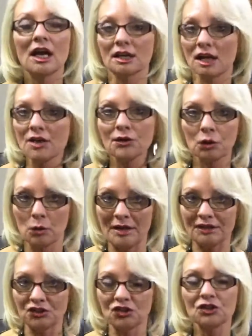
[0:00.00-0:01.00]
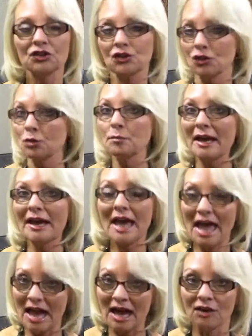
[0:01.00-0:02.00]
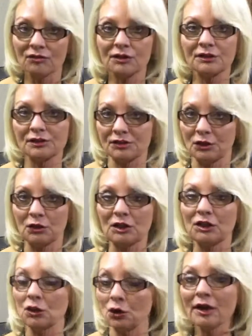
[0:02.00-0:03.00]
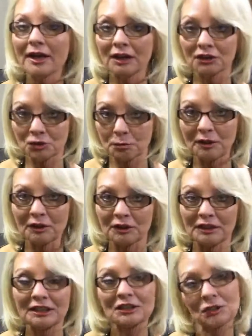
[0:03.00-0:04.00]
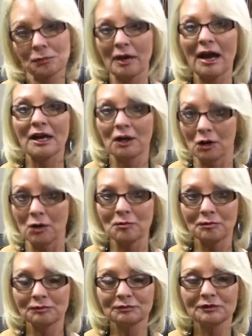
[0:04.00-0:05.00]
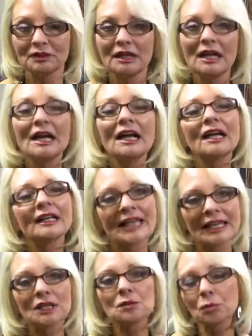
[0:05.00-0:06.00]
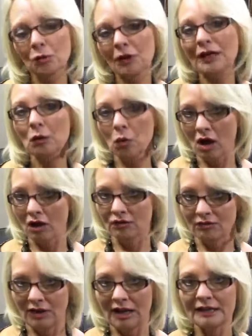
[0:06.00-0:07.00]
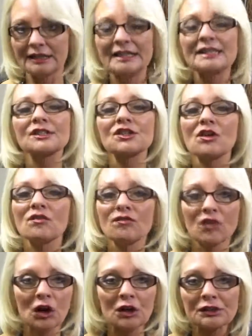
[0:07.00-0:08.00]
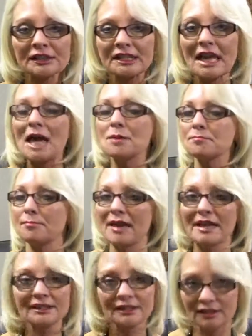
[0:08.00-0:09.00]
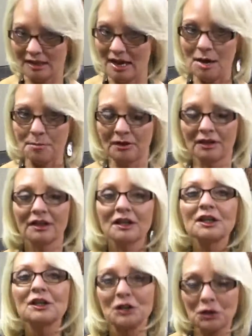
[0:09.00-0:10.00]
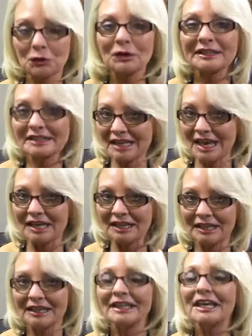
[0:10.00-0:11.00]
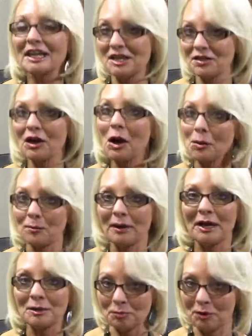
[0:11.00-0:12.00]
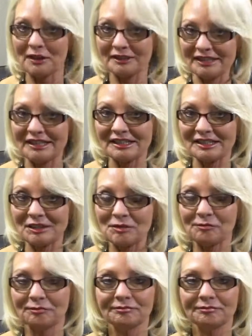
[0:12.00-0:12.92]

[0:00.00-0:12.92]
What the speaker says: and other questions you may have concerning your eligibility to buy a home. Getting pre-qualified is the first and best step you can take in the home buying process.